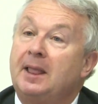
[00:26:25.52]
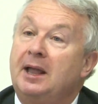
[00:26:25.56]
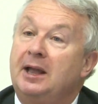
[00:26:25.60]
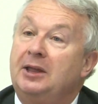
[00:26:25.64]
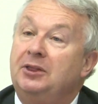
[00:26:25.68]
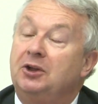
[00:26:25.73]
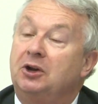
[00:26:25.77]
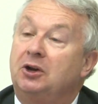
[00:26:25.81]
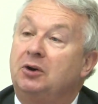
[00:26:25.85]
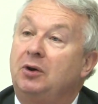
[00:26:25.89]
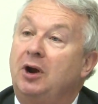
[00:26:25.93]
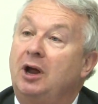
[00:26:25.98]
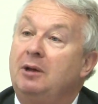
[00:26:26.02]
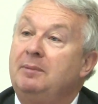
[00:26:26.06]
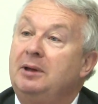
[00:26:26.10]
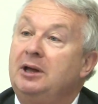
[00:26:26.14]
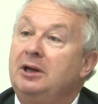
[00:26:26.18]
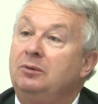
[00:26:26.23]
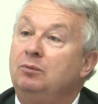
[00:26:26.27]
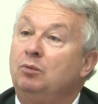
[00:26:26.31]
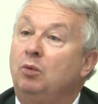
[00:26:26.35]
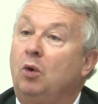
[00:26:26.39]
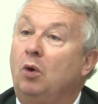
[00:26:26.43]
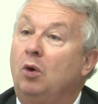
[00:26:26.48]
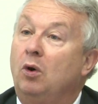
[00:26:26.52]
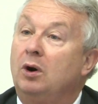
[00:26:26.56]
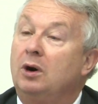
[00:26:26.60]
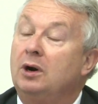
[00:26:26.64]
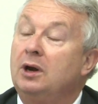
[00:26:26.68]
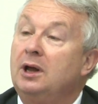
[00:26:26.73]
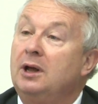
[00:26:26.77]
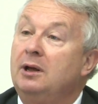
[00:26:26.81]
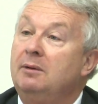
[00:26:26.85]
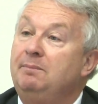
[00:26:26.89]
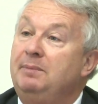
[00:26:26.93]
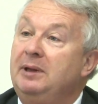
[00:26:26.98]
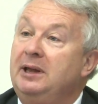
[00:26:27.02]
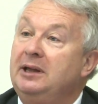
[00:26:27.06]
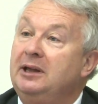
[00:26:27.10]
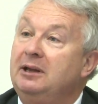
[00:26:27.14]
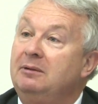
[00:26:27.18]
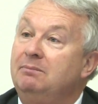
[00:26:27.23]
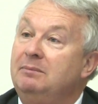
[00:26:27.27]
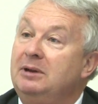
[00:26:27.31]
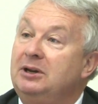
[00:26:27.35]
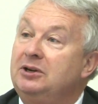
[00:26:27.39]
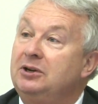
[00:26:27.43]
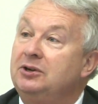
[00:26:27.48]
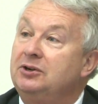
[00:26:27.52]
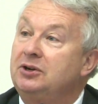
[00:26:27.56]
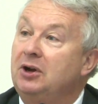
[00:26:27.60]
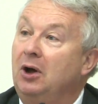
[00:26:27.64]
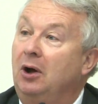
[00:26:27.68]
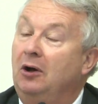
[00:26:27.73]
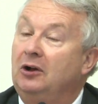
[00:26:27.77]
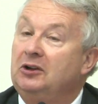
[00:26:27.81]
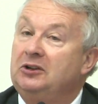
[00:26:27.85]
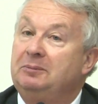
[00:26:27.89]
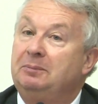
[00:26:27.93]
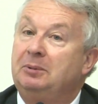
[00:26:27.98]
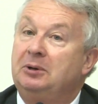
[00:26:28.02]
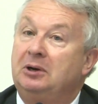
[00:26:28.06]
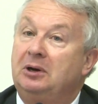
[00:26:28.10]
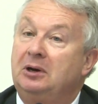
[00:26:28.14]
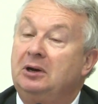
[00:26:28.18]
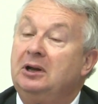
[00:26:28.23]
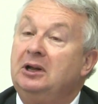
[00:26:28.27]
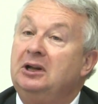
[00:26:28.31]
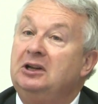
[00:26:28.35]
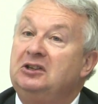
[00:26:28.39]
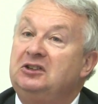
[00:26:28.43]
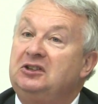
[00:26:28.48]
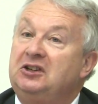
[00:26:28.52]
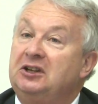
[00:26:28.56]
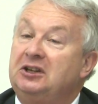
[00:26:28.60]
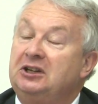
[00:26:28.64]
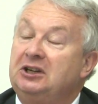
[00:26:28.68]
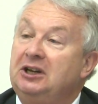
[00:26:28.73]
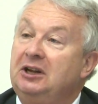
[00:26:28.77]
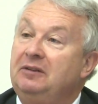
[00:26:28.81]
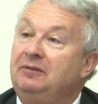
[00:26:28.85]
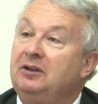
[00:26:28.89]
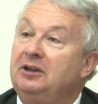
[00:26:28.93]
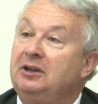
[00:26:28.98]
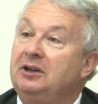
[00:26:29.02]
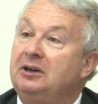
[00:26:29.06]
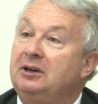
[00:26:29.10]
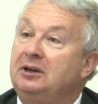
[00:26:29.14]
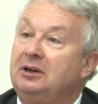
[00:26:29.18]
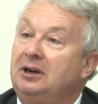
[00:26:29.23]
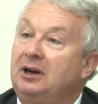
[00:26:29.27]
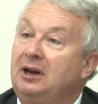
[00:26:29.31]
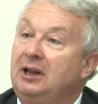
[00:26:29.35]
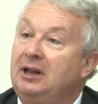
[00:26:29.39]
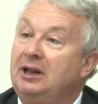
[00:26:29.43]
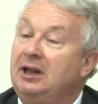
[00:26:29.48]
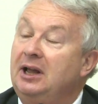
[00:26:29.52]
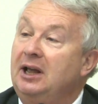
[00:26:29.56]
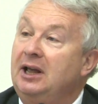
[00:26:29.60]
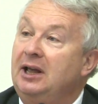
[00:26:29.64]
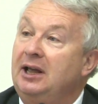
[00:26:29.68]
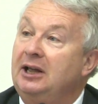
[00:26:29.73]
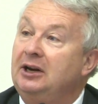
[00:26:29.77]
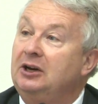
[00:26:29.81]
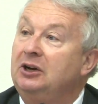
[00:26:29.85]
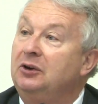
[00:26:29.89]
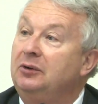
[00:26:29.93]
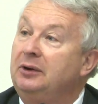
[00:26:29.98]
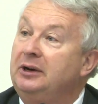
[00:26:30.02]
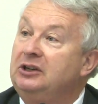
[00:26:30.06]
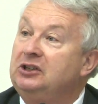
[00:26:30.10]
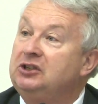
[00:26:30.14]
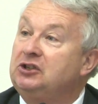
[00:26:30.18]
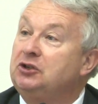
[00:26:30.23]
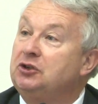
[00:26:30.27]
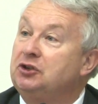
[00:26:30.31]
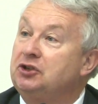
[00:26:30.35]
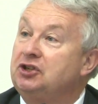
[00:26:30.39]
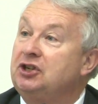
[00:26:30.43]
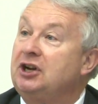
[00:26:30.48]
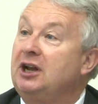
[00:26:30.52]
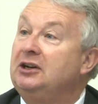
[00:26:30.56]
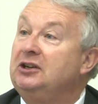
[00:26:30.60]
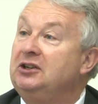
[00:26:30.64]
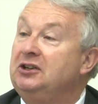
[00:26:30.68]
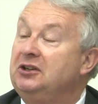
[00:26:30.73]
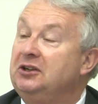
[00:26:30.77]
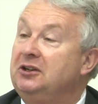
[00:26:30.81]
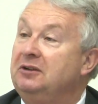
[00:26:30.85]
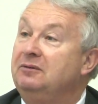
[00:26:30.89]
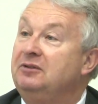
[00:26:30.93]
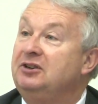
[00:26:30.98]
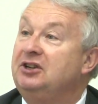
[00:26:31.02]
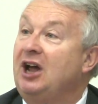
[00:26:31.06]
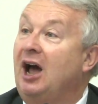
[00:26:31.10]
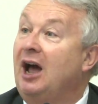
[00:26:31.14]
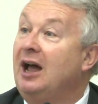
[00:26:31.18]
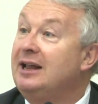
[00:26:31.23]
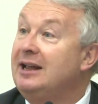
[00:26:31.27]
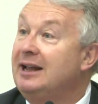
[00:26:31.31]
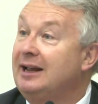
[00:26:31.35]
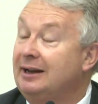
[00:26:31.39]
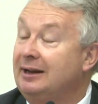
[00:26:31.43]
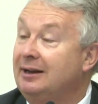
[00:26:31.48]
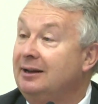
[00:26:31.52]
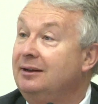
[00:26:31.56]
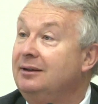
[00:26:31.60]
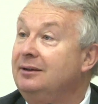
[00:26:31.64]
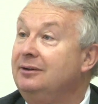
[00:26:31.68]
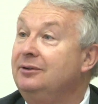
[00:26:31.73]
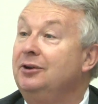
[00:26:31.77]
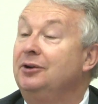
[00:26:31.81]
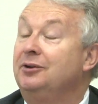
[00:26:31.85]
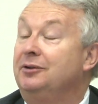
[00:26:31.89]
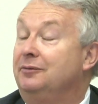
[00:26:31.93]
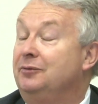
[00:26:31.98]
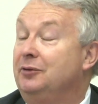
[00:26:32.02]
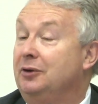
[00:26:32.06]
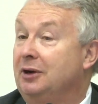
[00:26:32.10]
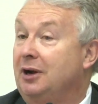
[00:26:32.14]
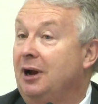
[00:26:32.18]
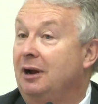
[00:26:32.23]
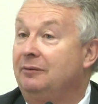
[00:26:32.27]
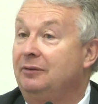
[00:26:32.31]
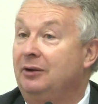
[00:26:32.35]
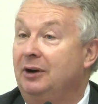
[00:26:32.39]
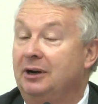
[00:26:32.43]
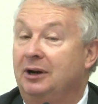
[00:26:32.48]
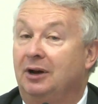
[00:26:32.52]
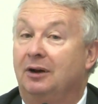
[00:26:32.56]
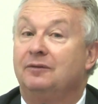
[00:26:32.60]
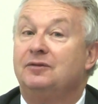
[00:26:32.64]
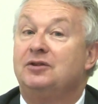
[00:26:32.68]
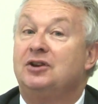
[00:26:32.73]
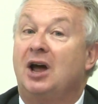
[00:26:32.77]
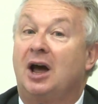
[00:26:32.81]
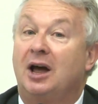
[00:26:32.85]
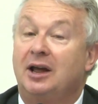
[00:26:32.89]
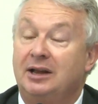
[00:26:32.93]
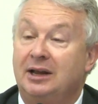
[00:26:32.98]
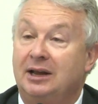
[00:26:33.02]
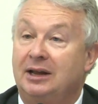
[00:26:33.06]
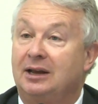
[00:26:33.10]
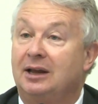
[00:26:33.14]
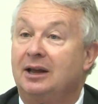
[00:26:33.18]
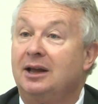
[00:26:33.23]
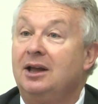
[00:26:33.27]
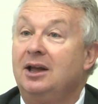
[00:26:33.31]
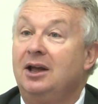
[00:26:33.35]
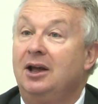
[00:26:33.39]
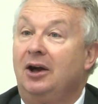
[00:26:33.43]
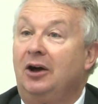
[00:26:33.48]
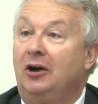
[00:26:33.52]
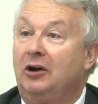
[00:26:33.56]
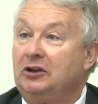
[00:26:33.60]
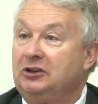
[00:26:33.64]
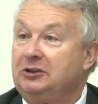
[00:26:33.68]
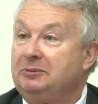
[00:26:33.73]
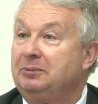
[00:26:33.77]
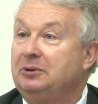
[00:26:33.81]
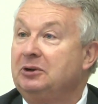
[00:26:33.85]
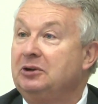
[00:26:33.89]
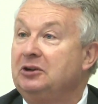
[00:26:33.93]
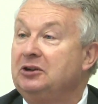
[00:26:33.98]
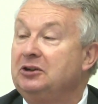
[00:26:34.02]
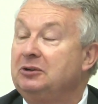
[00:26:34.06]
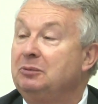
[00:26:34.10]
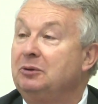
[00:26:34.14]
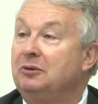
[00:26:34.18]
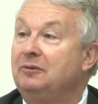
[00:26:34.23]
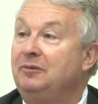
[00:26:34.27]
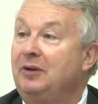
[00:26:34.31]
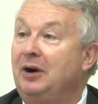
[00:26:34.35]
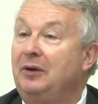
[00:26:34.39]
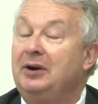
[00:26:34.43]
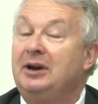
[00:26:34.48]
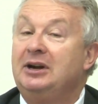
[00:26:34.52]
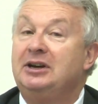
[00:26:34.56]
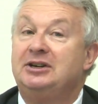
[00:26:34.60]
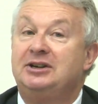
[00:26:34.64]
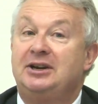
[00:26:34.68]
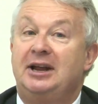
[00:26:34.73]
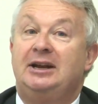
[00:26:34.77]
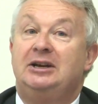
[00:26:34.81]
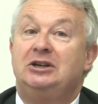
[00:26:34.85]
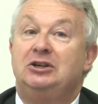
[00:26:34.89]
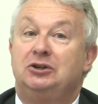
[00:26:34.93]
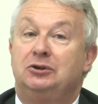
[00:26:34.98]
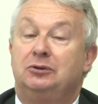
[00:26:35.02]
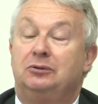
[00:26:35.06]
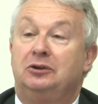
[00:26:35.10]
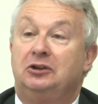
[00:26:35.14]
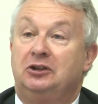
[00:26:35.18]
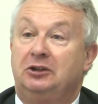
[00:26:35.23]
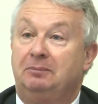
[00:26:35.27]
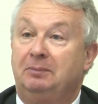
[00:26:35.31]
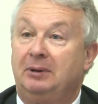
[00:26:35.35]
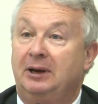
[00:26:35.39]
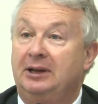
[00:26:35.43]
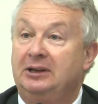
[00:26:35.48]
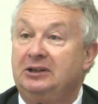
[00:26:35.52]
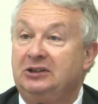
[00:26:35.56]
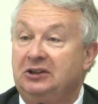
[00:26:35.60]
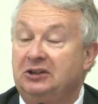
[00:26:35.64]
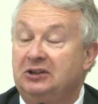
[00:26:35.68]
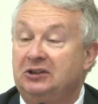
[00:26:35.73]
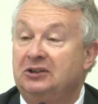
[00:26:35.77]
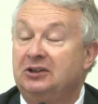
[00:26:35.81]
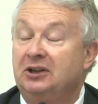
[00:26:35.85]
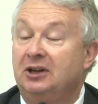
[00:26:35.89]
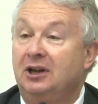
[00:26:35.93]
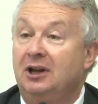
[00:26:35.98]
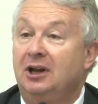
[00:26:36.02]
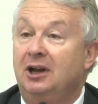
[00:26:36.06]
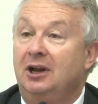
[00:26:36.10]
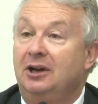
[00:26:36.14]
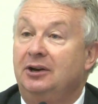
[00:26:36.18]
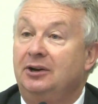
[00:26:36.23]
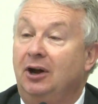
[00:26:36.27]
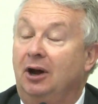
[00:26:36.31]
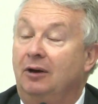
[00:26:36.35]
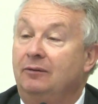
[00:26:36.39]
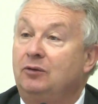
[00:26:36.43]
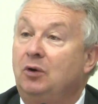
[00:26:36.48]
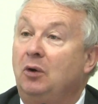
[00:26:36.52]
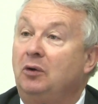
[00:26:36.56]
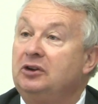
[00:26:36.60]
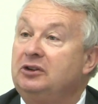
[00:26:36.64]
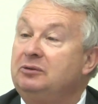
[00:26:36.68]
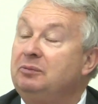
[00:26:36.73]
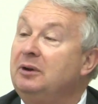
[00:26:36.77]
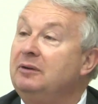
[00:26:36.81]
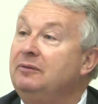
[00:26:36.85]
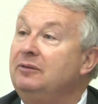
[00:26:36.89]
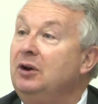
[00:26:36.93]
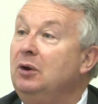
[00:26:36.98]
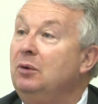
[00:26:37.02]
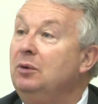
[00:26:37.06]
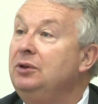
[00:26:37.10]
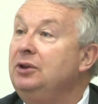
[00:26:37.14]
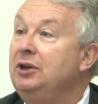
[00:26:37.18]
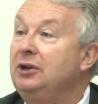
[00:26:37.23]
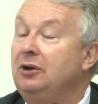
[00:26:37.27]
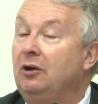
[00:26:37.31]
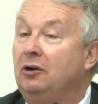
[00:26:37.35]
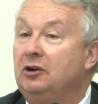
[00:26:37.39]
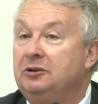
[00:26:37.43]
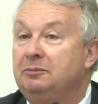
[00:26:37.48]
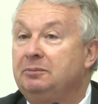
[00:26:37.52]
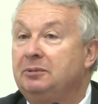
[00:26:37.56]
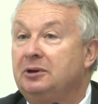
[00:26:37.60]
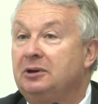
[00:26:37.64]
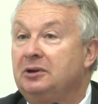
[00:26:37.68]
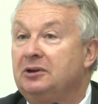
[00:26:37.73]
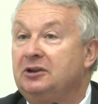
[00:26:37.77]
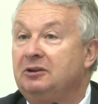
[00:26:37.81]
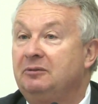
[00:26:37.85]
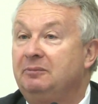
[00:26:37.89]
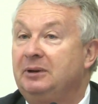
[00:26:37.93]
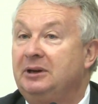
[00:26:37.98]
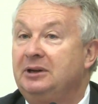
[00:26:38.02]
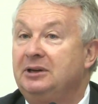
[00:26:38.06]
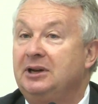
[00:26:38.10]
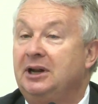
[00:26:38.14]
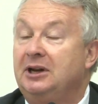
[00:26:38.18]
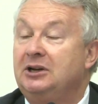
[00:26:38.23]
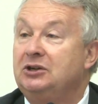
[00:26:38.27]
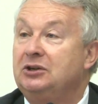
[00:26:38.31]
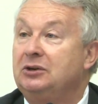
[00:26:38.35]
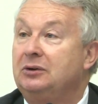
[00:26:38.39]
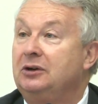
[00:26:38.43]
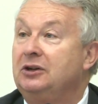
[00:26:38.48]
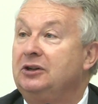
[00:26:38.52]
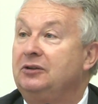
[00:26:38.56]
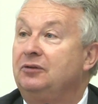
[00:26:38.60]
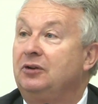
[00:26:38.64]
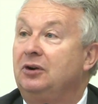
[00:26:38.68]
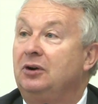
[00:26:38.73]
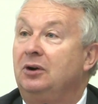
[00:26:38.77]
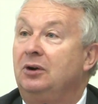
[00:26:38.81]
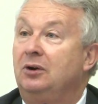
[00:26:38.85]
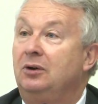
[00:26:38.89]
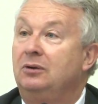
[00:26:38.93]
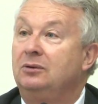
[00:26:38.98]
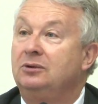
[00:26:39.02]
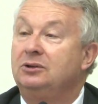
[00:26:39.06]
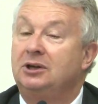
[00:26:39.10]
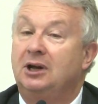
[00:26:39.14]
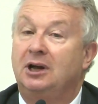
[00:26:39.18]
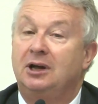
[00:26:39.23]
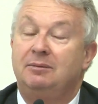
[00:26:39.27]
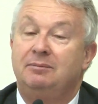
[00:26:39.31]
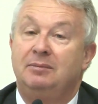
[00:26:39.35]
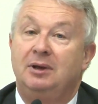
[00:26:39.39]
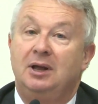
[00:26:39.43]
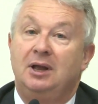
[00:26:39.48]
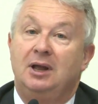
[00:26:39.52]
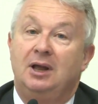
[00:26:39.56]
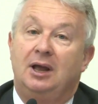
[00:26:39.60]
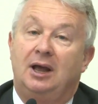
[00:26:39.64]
in the Crimean War, being admitted to hospital significantly increased your chances of dying, not of recovering, of dying. Hospitals were very dangerous places. Now, of course, we've known that hospitals have been dangerous for a long time.